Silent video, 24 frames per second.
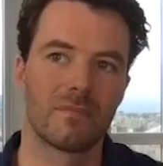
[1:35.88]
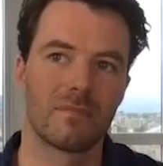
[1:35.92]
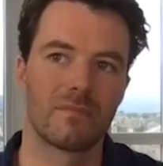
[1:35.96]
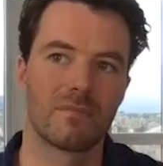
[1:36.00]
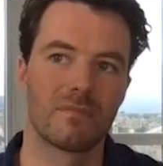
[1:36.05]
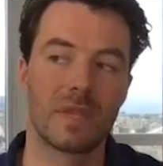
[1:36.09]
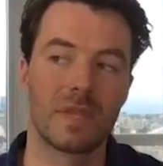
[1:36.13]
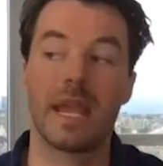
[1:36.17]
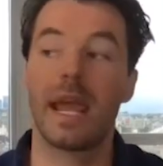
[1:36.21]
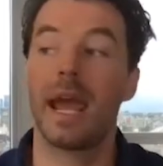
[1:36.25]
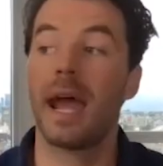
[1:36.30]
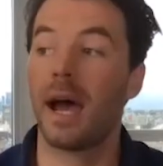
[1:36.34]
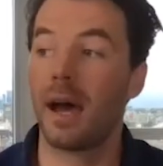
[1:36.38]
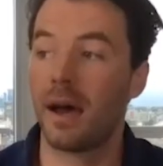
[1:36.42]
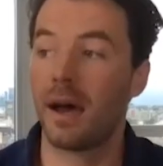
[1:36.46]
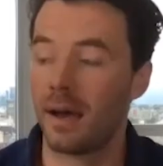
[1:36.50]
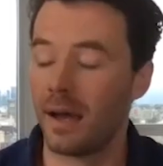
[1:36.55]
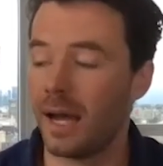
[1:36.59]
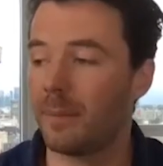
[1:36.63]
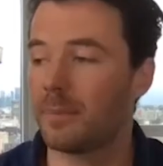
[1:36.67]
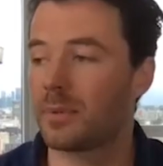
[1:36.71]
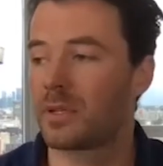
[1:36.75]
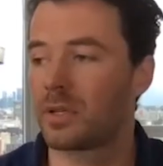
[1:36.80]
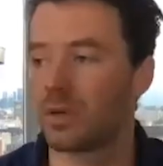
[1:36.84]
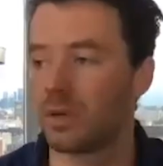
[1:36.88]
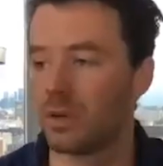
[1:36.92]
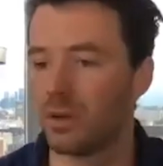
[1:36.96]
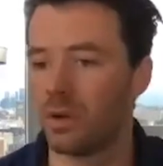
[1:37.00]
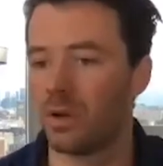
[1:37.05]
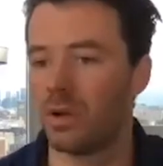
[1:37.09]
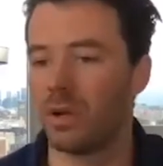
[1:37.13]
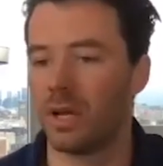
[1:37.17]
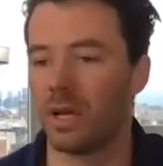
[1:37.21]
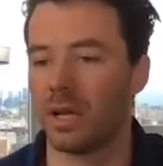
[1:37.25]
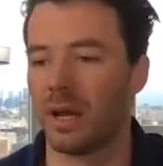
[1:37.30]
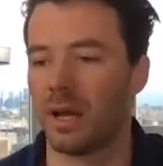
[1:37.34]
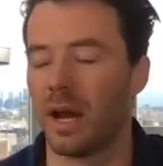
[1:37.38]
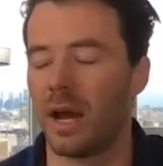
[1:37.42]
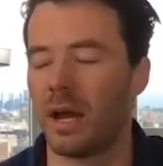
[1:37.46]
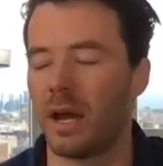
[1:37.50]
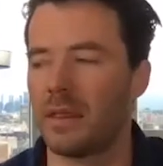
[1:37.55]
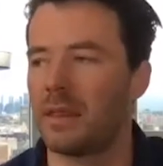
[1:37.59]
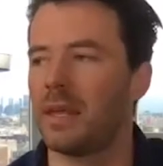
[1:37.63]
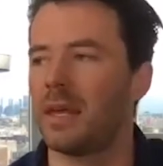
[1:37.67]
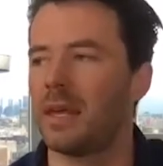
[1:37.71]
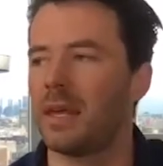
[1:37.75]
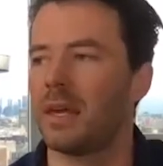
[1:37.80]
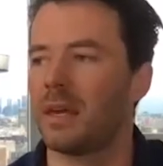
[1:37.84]
Yeah, absolutely. I
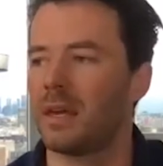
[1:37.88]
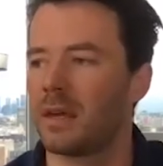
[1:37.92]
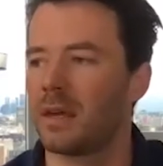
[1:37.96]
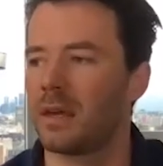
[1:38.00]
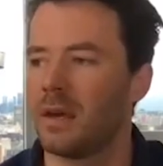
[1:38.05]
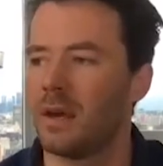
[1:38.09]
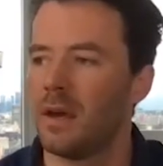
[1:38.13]
think